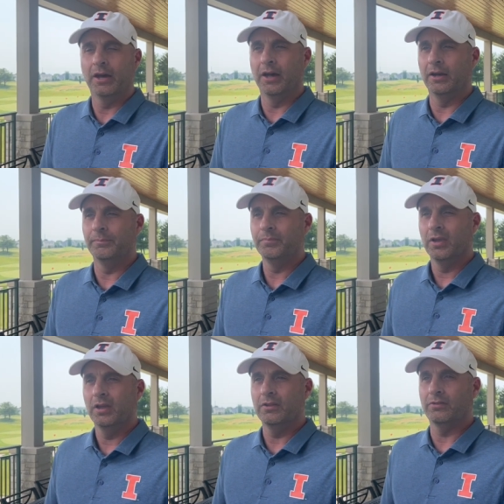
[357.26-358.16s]

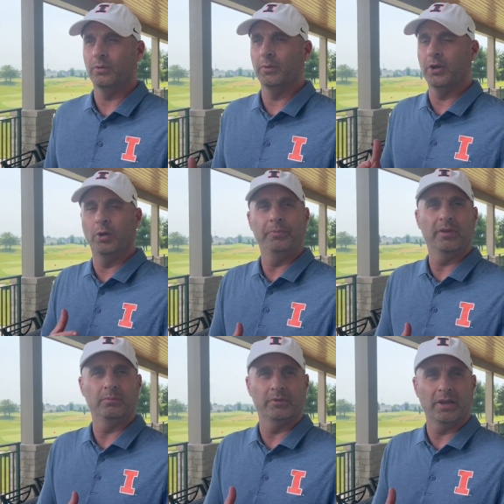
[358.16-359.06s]
And so we would hope
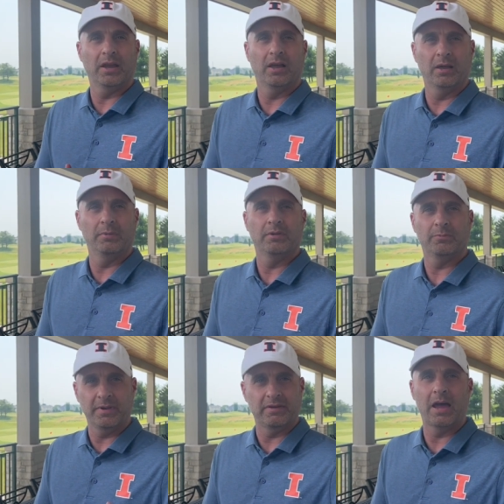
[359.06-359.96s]
that when they come and
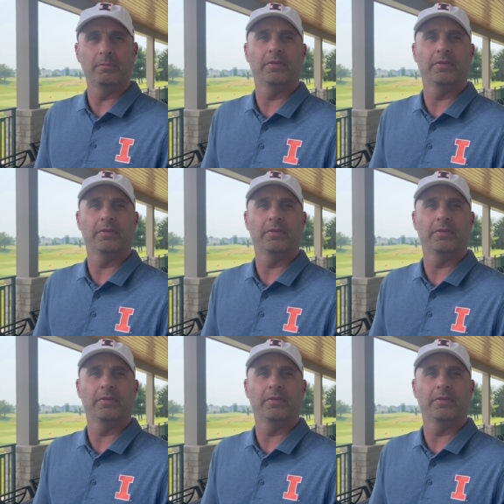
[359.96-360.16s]
spend time with